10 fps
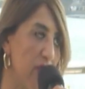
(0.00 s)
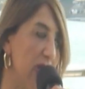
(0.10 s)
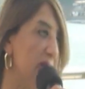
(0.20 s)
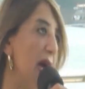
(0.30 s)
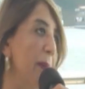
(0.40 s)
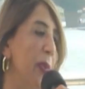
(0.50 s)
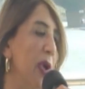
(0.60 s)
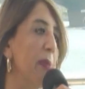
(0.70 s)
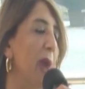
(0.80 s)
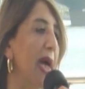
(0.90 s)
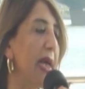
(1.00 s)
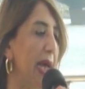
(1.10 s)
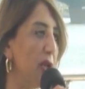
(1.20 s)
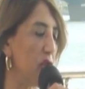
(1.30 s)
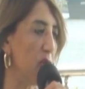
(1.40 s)
For example, my
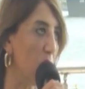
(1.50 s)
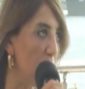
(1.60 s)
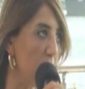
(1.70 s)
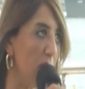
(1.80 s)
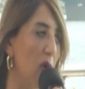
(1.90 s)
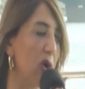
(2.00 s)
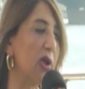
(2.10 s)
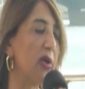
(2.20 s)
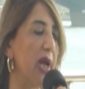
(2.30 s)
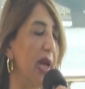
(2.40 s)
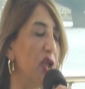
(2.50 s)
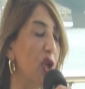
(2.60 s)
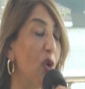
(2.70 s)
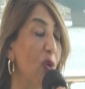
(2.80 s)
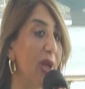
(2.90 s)
NGO or the
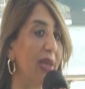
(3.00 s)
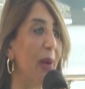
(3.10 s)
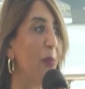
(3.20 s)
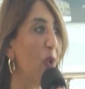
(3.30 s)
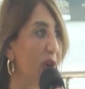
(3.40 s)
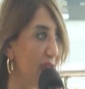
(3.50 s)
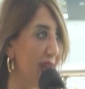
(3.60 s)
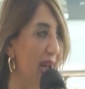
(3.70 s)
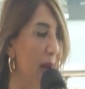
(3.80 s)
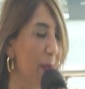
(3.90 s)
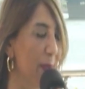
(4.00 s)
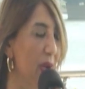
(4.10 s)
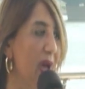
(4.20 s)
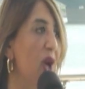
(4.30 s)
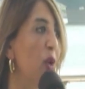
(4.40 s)
NGO that I'm working I'm
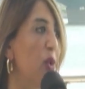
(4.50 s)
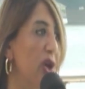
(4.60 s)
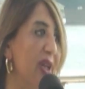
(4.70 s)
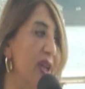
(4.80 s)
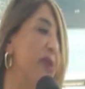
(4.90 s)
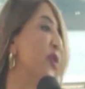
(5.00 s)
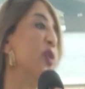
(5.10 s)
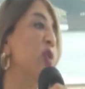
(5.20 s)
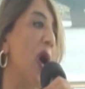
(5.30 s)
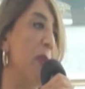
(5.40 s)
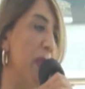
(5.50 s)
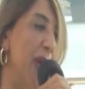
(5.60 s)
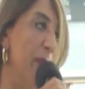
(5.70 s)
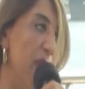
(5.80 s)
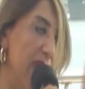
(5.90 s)
working through, I'm a
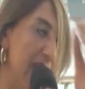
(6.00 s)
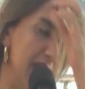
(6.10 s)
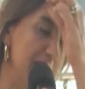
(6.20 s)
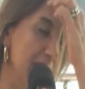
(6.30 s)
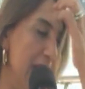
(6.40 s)
member in,